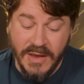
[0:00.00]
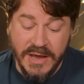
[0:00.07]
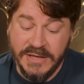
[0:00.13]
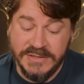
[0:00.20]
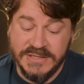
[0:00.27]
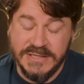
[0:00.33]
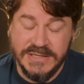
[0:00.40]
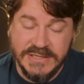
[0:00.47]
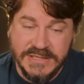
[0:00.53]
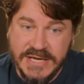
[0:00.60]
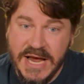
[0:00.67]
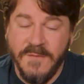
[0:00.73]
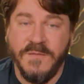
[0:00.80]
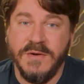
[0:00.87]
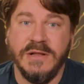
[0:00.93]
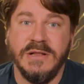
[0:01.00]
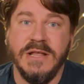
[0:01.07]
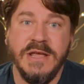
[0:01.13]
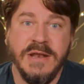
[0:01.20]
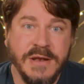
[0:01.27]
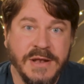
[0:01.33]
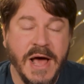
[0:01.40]
It's
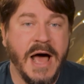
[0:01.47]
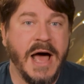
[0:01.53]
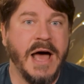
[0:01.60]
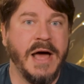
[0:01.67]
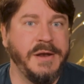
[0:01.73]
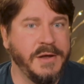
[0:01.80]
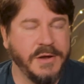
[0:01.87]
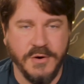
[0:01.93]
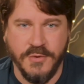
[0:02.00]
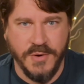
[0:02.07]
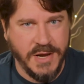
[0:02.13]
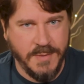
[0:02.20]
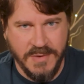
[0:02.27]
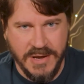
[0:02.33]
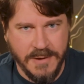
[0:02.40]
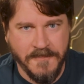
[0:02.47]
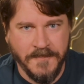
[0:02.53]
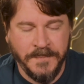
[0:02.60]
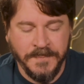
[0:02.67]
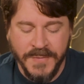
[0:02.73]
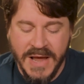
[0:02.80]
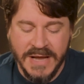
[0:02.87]
definitely non-creamy.
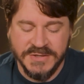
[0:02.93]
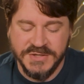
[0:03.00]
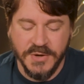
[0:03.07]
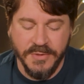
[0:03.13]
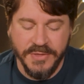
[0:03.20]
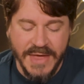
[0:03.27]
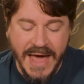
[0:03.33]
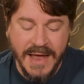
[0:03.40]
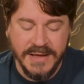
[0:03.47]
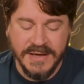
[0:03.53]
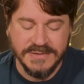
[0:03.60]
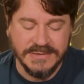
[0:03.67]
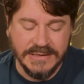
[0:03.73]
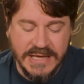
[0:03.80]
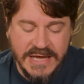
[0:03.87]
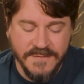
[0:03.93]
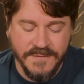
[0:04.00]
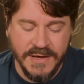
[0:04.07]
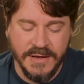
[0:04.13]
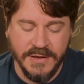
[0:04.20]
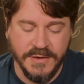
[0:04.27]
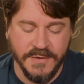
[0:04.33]
And so that is
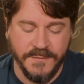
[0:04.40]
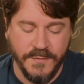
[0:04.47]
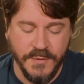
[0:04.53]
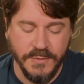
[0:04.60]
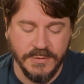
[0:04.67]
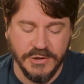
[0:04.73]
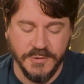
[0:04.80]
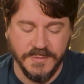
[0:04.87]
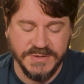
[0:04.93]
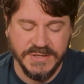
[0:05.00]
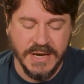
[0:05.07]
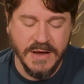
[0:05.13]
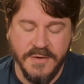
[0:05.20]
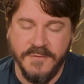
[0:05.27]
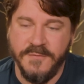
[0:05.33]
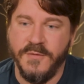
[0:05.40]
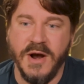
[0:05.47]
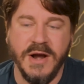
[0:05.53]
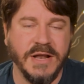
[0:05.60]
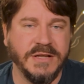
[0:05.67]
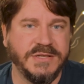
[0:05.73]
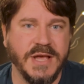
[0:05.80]
leaving the Fruit Loops
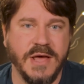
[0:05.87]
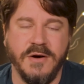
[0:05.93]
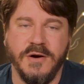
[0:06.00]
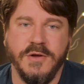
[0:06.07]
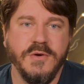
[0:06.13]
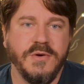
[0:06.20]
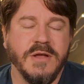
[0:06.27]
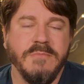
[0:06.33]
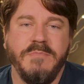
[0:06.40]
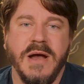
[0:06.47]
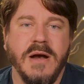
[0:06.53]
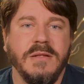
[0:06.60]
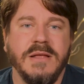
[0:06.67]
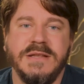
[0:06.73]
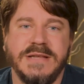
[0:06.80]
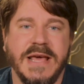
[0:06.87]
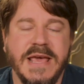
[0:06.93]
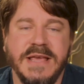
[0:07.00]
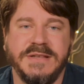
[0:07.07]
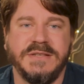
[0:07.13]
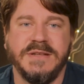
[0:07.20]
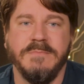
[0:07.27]
front and center. You can barely
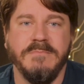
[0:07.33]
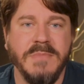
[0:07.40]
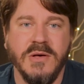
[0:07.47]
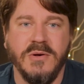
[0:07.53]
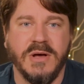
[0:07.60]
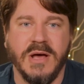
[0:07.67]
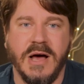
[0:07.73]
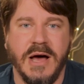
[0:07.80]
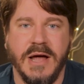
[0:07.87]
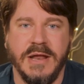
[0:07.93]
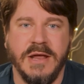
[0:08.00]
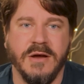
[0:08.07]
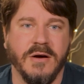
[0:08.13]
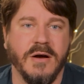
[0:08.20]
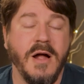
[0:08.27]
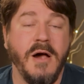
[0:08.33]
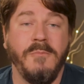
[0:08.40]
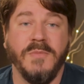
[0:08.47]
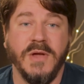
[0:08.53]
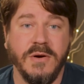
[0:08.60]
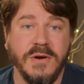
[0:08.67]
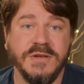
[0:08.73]
taste milk on here.
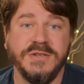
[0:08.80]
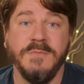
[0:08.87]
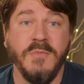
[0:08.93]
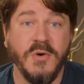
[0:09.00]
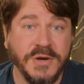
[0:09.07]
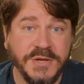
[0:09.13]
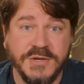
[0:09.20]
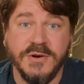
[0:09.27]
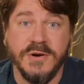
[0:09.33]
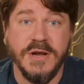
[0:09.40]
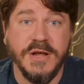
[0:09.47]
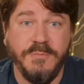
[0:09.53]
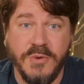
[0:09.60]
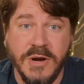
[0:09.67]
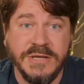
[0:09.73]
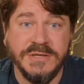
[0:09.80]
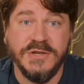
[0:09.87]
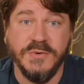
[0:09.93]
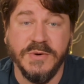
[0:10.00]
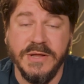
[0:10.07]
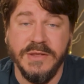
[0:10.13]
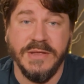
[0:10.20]
There is a moisture it brings
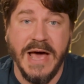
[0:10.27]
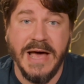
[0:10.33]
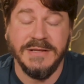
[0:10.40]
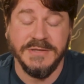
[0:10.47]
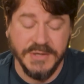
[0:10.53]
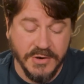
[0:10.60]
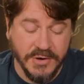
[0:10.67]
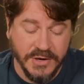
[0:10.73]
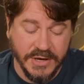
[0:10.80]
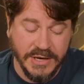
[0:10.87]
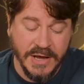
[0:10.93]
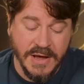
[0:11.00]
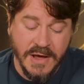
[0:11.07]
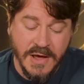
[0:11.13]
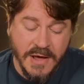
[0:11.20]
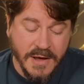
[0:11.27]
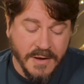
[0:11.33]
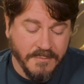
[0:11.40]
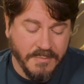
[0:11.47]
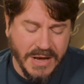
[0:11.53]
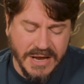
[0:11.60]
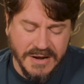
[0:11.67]
to it. That's good.
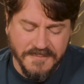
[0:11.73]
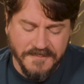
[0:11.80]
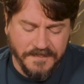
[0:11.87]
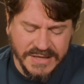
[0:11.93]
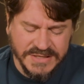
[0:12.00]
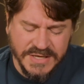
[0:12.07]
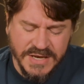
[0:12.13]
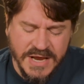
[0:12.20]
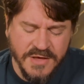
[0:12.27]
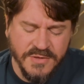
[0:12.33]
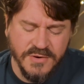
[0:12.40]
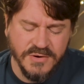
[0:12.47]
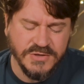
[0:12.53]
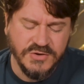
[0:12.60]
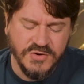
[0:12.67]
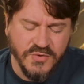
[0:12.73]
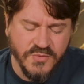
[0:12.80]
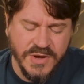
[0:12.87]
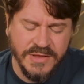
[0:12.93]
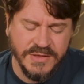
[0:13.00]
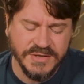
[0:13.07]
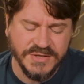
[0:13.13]
But it's neither
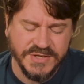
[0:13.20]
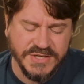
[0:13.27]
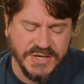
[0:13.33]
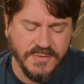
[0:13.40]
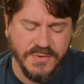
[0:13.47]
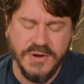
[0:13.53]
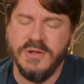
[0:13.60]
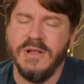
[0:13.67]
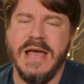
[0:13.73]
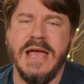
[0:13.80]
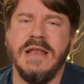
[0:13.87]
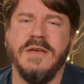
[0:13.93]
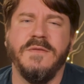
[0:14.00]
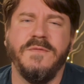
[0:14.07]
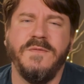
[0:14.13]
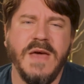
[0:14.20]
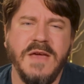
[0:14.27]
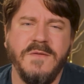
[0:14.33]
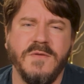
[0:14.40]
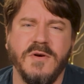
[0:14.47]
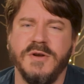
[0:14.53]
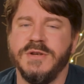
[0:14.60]
doing the cereal any
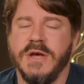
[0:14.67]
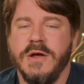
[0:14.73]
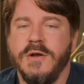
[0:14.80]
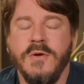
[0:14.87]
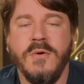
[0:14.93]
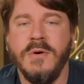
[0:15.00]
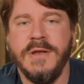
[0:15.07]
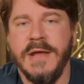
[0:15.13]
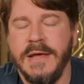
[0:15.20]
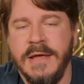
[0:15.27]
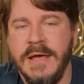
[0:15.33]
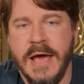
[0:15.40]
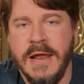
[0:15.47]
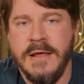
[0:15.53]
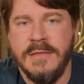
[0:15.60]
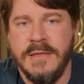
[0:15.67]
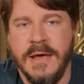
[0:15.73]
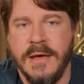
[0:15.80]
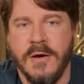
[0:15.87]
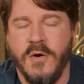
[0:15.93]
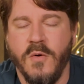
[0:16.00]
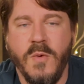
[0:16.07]
favors nor taking
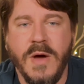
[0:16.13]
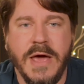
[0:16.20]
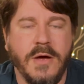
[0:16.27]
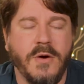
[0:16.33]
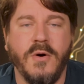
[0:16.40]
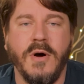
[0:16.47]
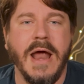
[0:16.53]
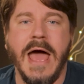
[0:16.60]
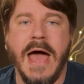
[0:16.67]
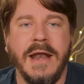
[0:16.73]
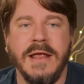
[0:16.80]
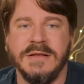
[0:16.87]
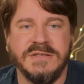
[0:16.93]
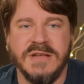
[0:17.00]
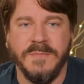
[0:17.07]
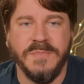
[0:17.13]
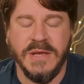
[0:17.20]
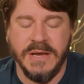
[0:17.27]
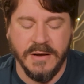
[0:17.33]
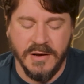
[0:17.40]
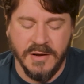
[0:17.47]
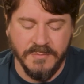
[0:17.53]
anything away or adding
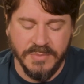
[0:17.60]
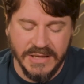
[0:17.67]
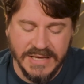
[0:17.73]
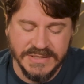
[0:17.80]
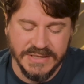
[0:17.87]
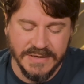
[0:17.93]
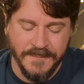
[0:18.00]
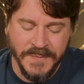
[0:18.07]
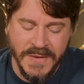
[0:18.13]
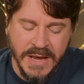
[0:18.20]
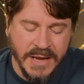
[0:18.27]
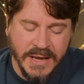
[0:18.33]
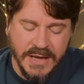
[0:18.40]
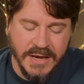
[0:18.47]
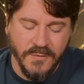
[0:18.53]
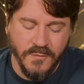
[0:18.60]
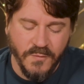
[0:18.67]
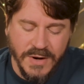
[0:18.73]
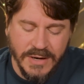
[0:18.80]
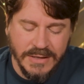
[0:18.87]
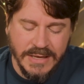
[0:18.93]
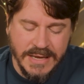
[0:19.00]
something unpleasant. It
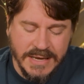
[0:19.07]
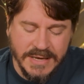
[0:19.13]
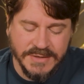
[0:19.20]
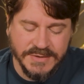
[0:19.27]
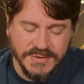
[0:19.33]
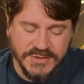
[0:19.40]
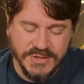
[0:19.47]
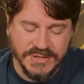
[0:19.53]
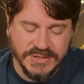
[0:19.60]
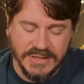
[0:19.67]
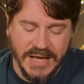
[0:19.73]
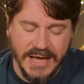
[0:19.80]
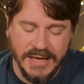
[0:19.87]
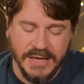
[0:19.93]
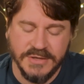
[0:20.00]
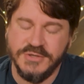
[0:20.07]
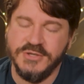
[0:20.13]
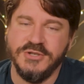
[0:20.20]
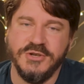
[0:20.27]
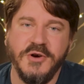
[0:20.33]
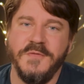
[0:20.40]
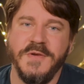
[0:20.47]
really is just like
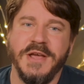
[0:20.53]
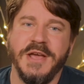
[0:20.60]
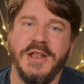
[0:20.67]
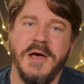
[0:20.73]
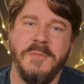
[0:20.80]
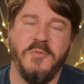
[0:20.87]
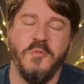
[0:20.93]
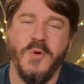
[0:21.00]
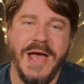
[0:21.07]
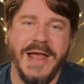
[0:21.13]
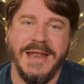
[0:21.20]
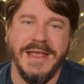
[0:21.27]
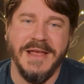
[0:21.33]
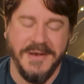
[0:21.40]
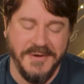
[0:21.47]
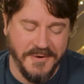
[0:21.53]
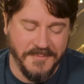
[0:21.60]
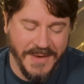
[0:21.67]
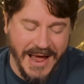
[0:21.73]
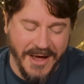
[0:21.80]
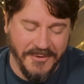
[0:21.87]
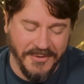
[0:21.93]
serving it up wet in your
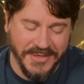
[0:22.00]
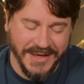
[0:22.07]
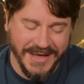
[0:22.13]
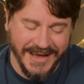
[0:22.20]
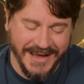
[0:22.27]
mouth.